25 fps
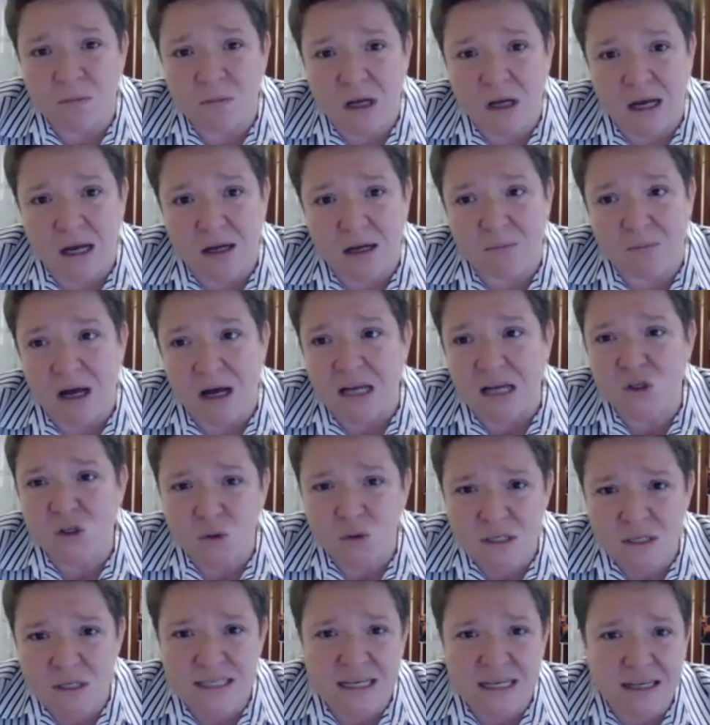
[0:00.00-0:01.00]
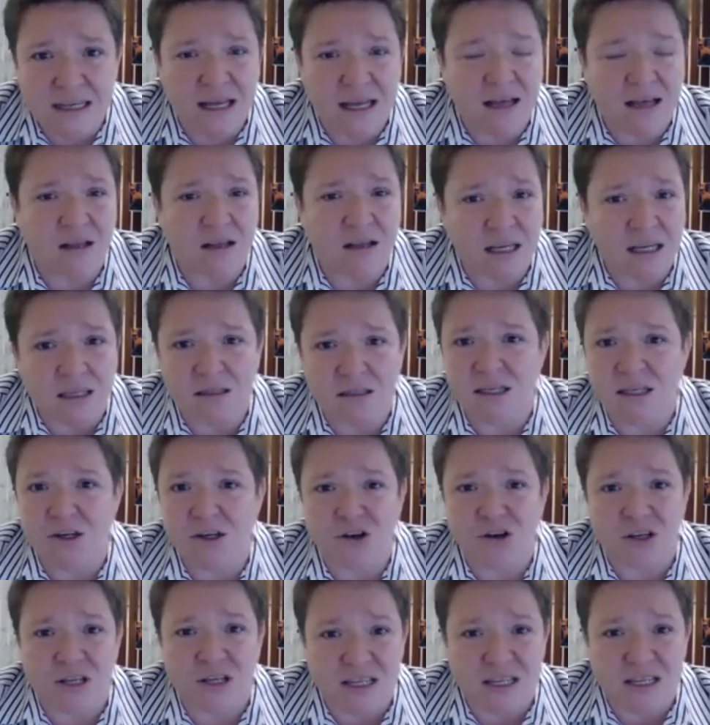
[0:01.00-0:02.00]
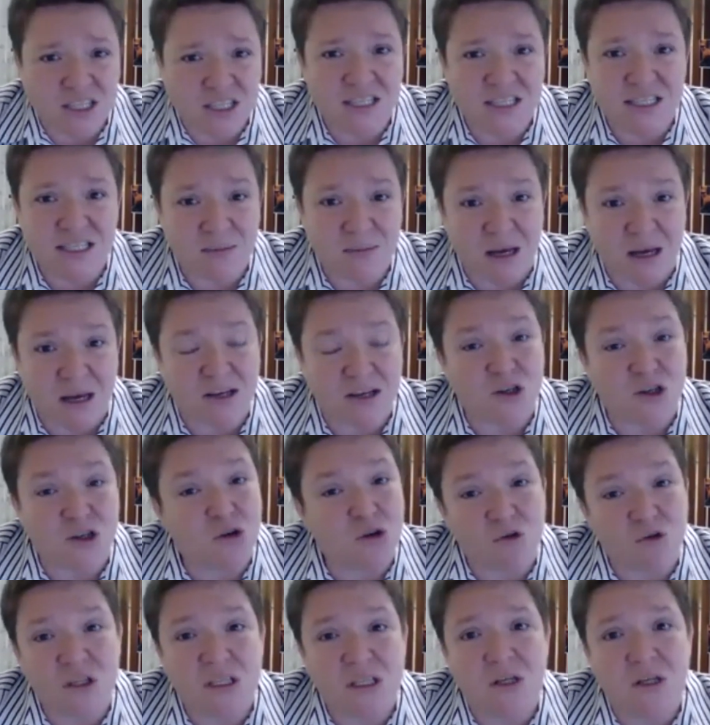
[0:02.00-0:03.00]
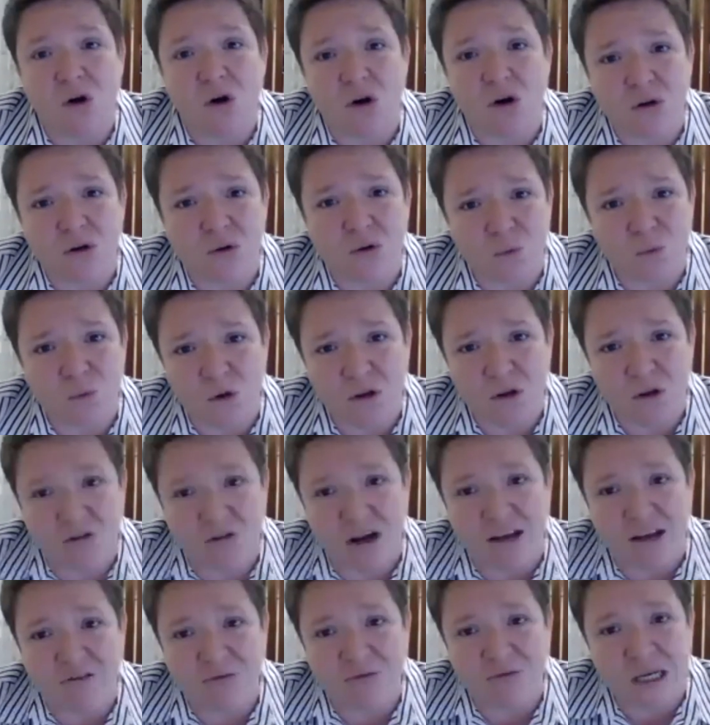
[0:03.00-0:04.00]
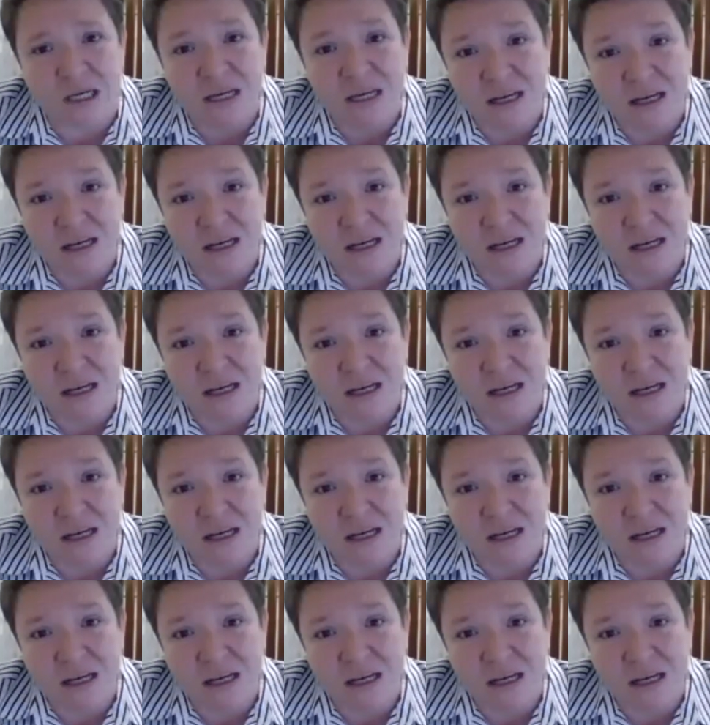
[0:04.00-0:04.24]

I don't say that lightly or in a cheesy manner. You're really not alone with Arafmi.